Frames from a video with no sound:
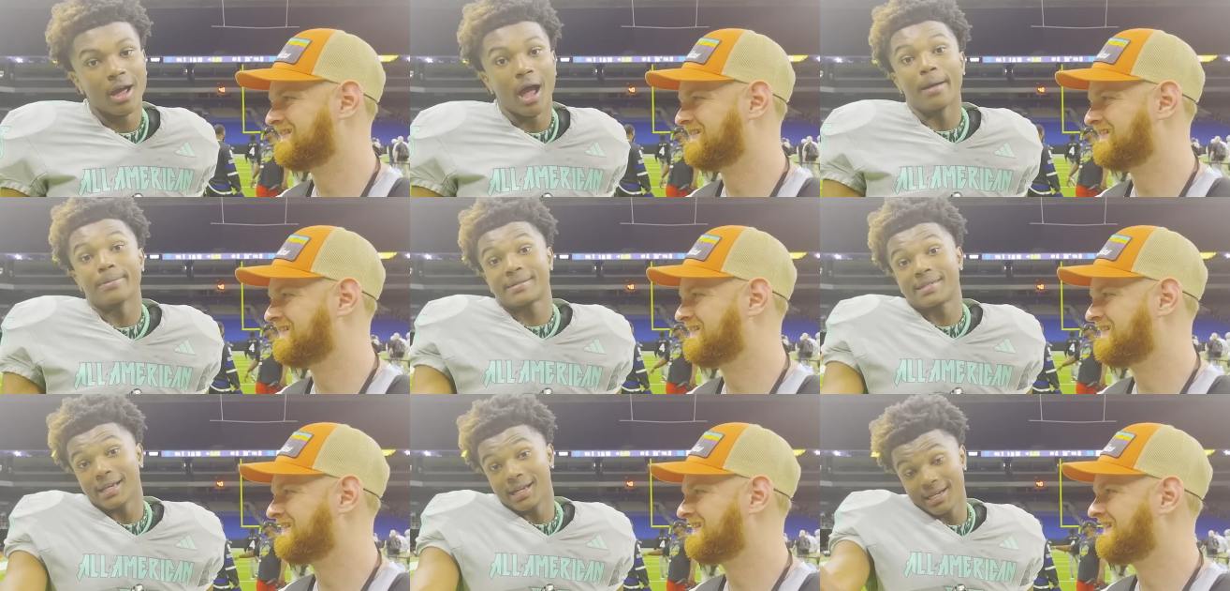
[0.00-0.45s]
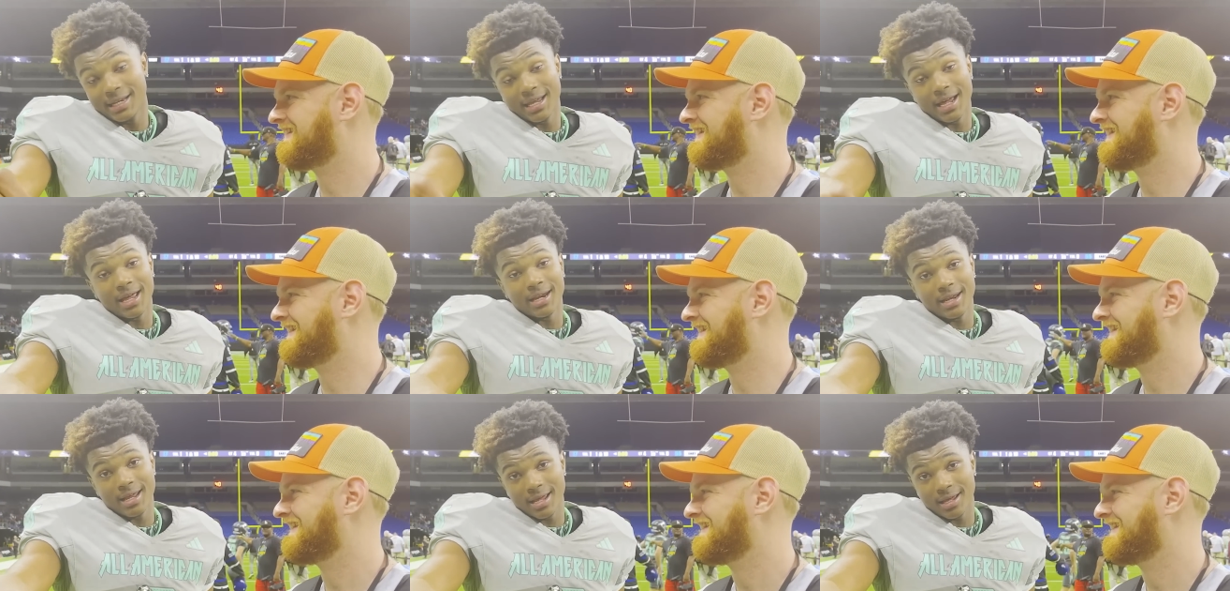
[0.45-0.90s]
Speaker 1: I'm telling
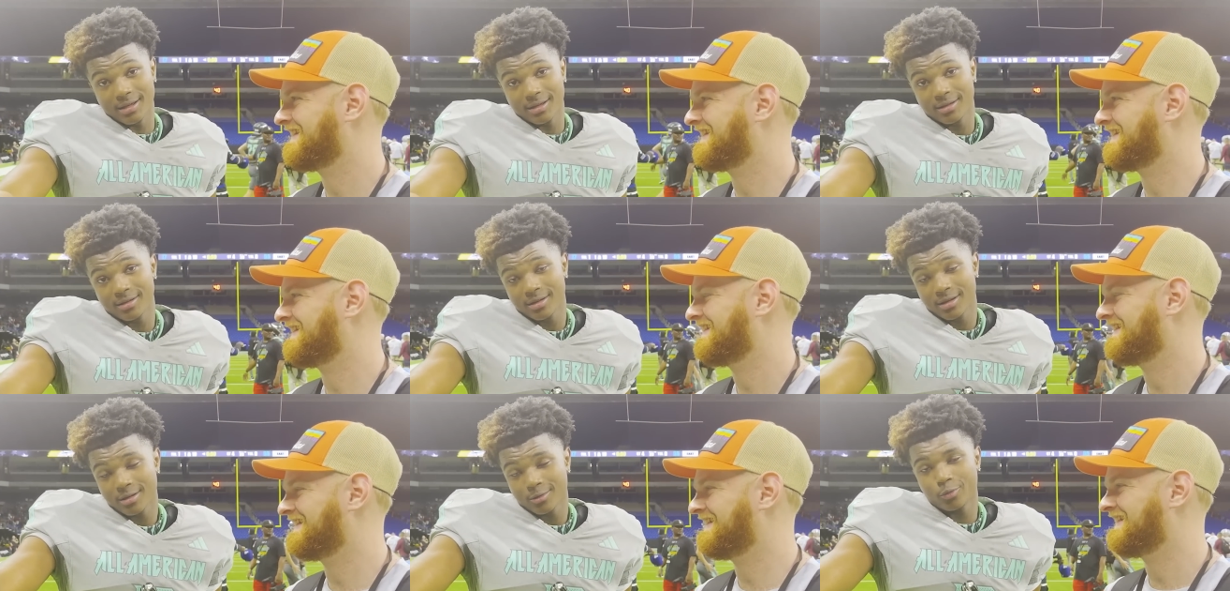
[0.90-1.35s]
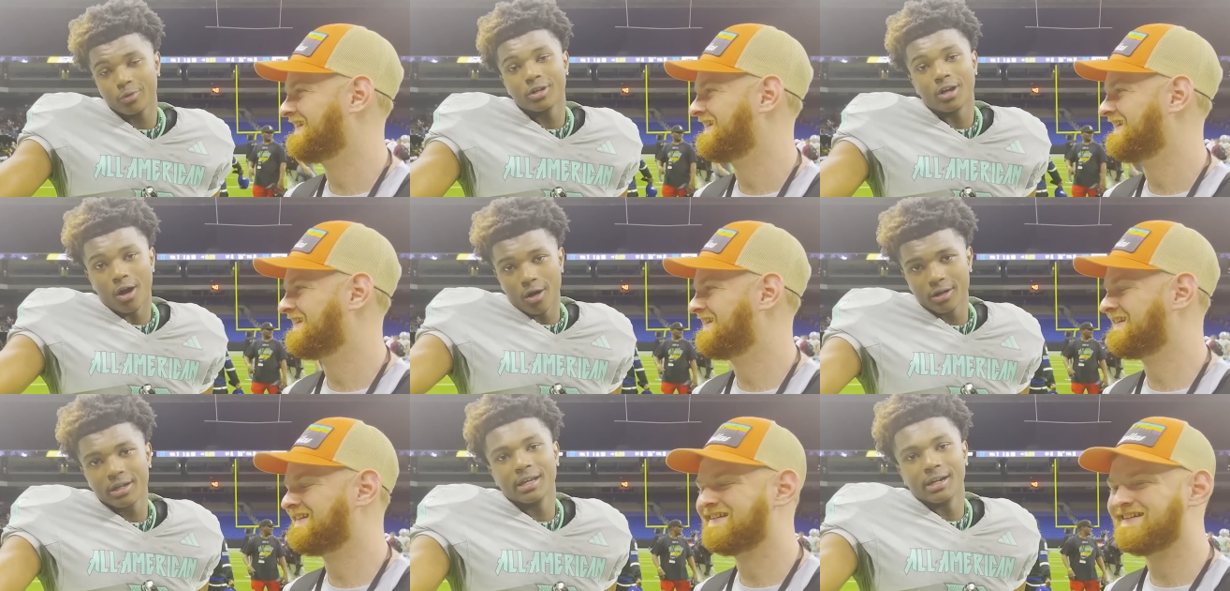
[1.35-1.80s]
y'all now, we're
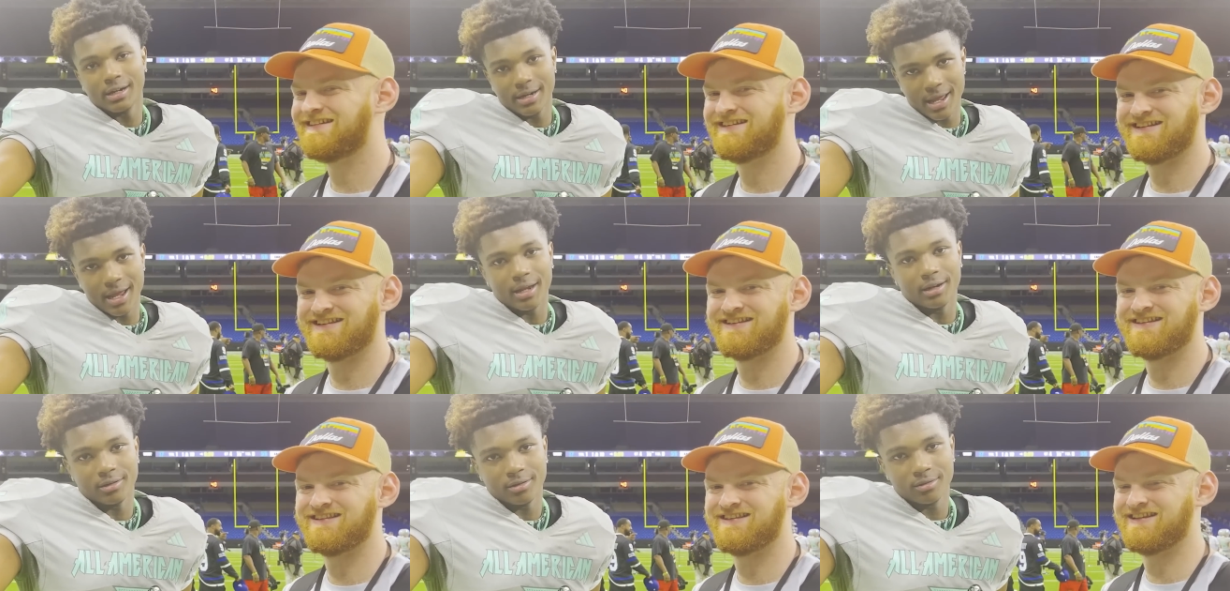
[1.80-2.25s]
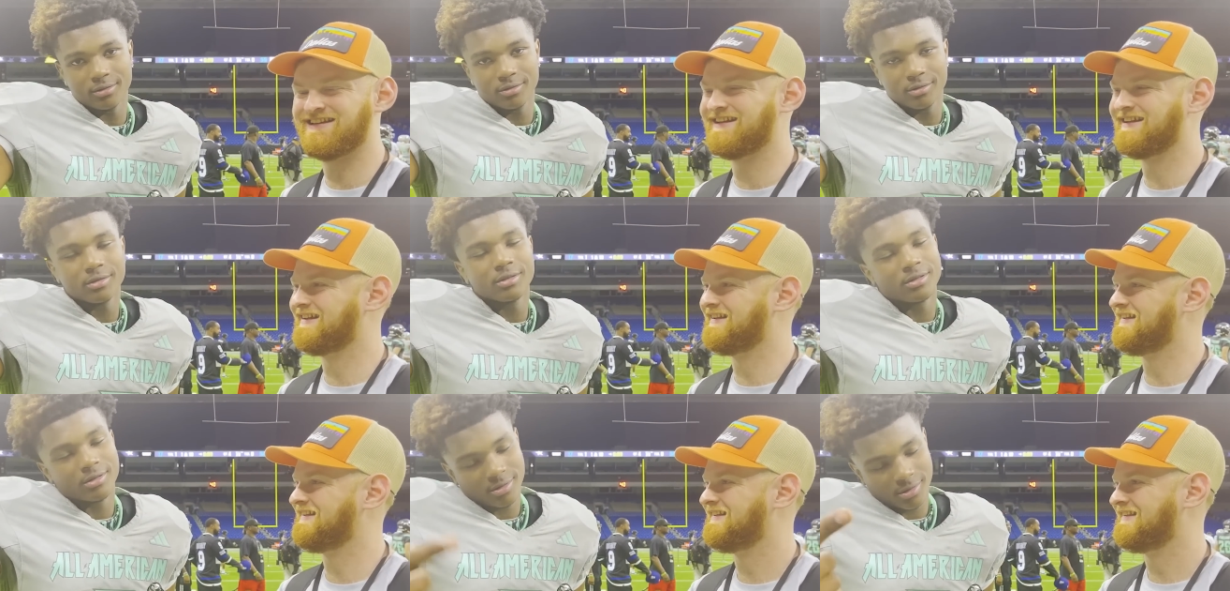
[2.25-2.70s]
gonna get a natty.
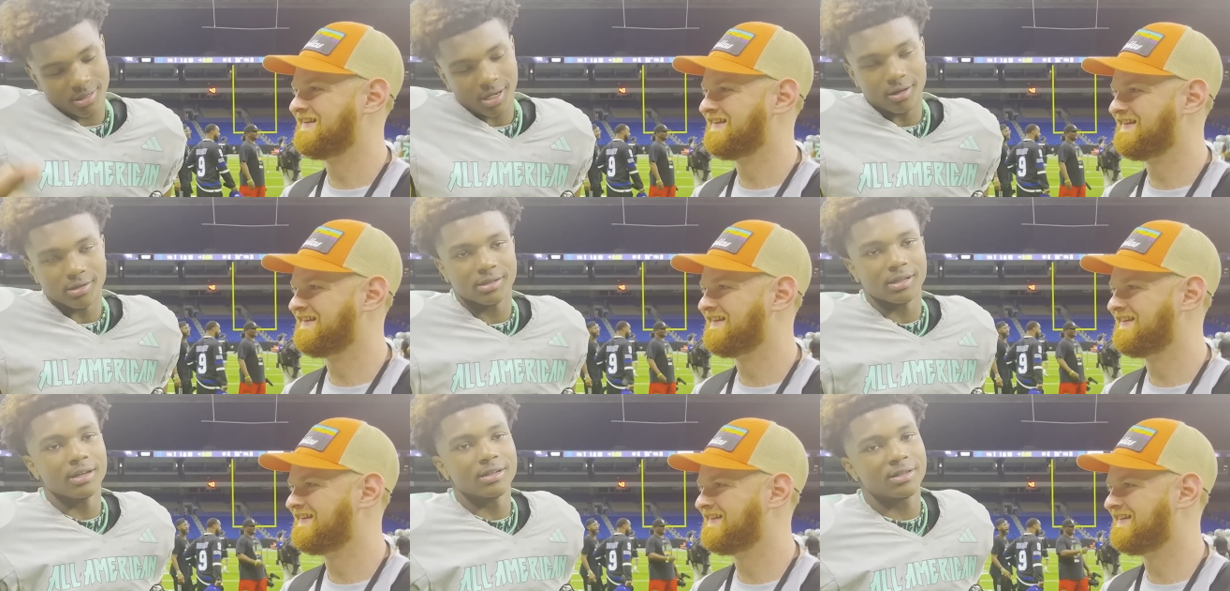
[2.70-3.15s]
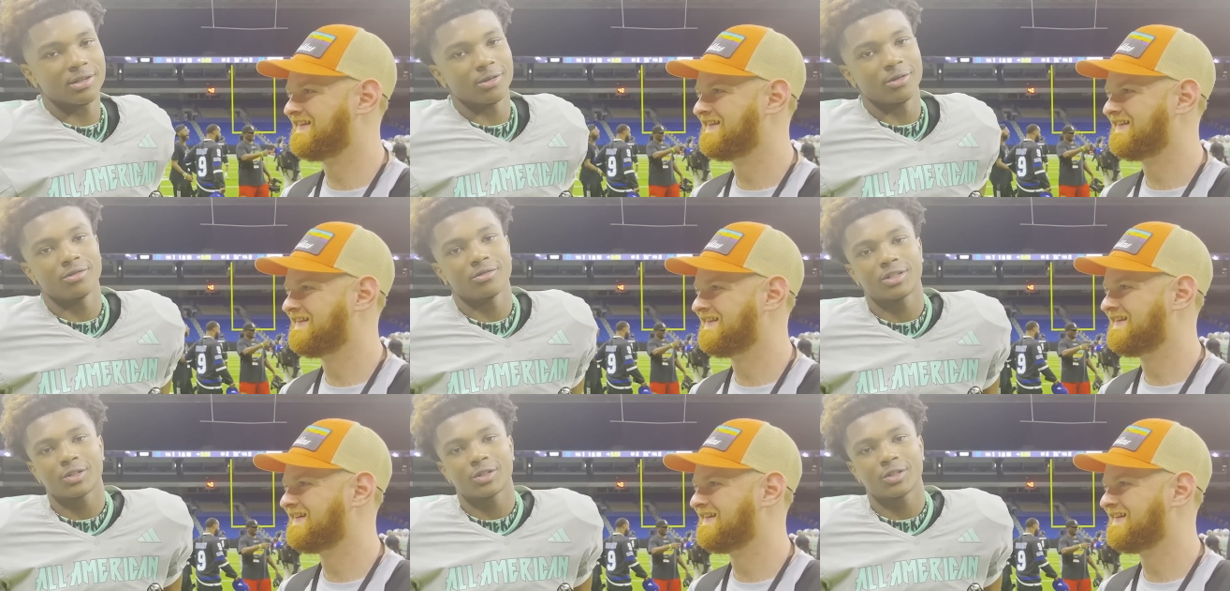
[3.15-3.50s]
So stay tuned.